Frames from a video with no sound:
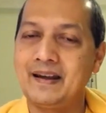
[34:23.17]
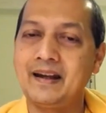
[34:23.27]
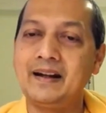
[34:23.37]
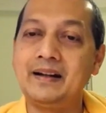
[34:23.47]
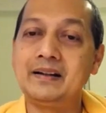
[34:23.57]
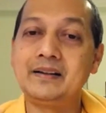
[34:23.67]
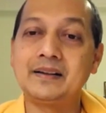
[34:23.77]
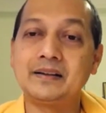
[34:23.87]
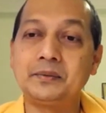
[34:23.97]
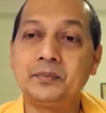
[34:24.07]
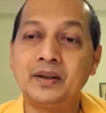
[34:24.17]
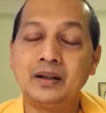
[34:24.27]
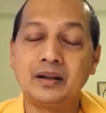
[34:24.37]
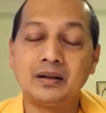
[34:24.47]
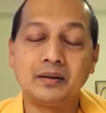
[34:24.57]
And
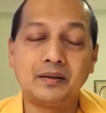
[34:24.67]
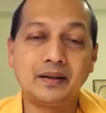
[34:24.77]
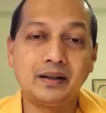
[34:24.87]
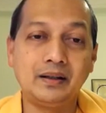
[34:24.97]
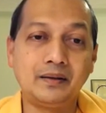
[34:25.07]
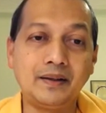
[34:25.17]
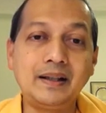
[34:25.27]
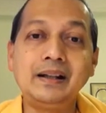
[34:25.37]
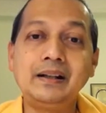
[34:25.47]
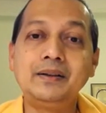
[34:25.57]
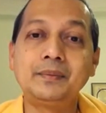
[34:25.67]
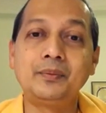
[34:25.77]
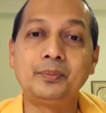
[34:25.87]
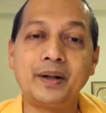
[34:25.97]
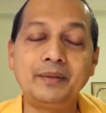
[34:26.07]
the real
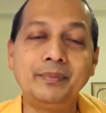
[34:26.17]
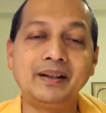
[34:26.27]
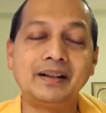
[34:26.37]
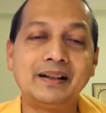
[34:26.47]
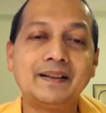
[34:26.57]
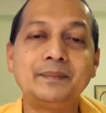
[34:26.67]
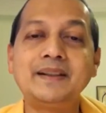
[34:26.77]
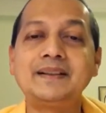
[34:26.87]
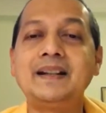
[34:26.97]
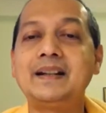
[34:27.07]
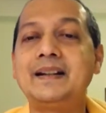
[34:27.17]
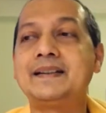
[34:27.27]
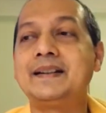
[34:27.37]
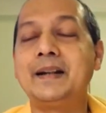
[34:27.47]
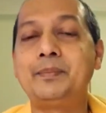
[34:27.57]
Brahman is mistaken
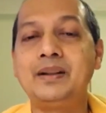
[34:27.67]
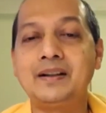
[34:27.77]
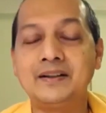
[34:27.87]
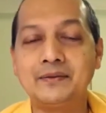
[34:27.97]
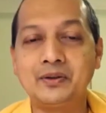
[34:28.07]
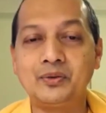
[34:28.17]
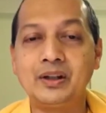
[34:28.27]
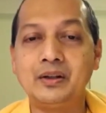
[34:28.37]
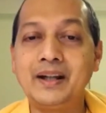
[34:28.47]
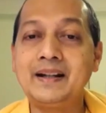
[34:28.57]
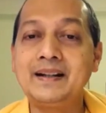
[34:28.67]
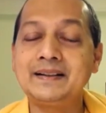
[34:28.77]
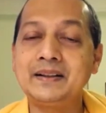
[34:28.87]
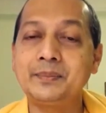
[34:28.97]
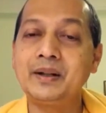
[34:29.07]
as the appearance of the world. Where is
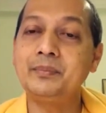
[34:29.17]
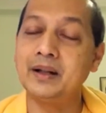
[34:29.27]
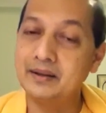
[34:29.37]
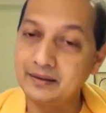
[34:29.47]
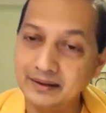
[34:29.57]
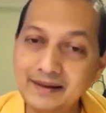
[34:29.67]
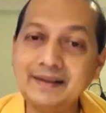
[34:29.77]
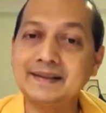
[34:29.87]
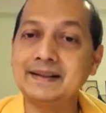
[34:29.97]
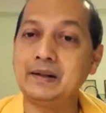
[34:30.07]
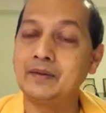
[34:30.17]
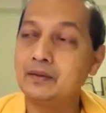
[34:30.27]
this Brahman? There itself.